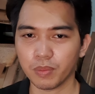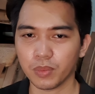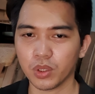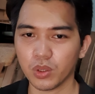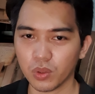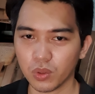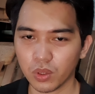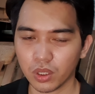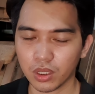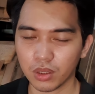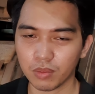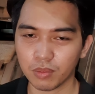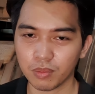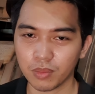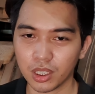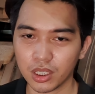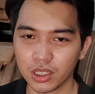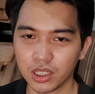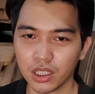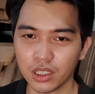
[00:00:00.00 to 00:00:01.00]
you in
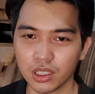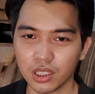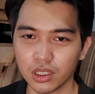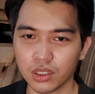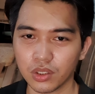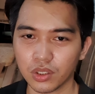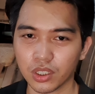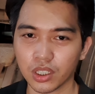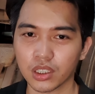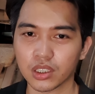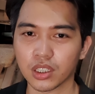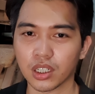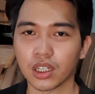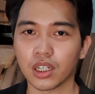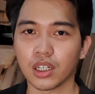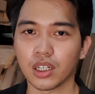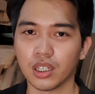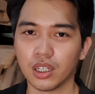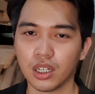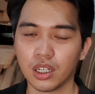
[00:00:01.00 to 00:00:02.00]
maintaining your
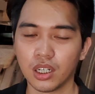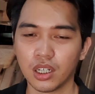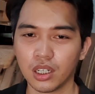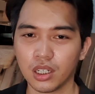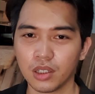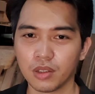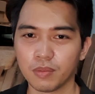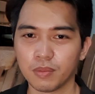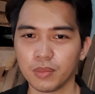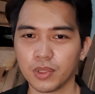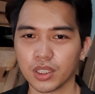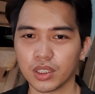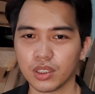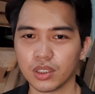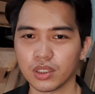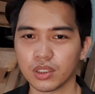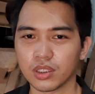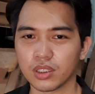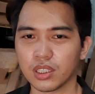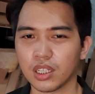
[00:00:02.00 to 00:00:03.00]
guitar,
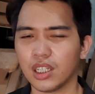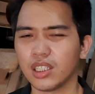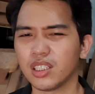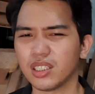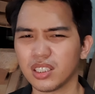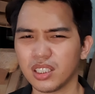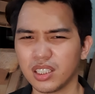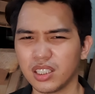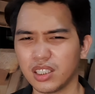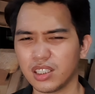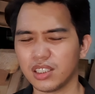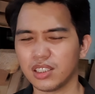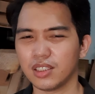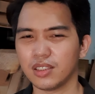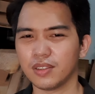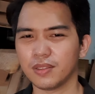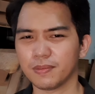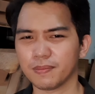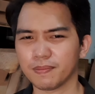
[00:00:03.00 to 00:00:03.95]
because honestly,